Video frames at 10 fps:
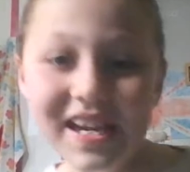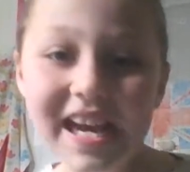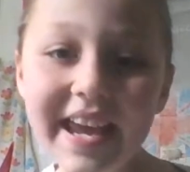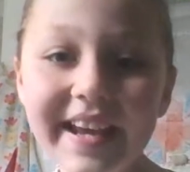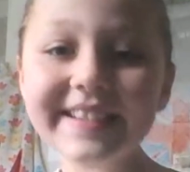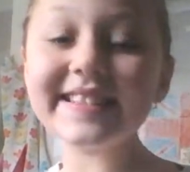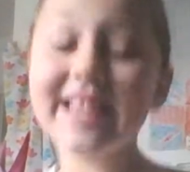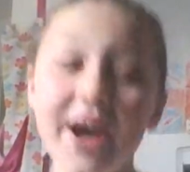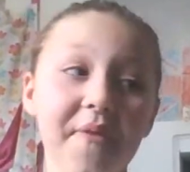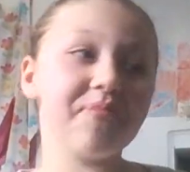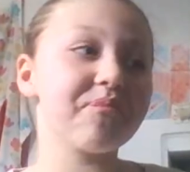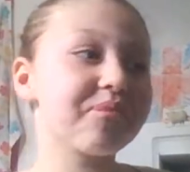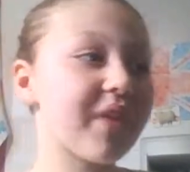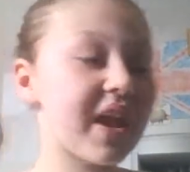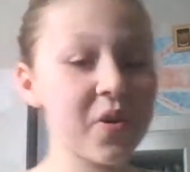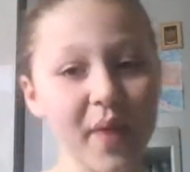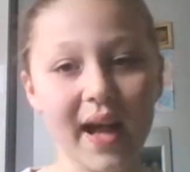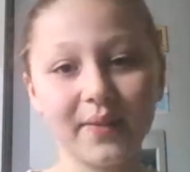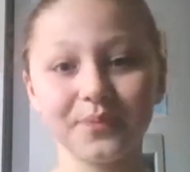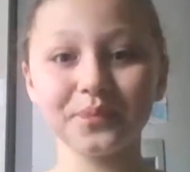it tastes, um, and all
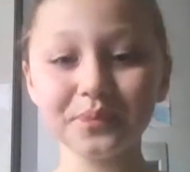that.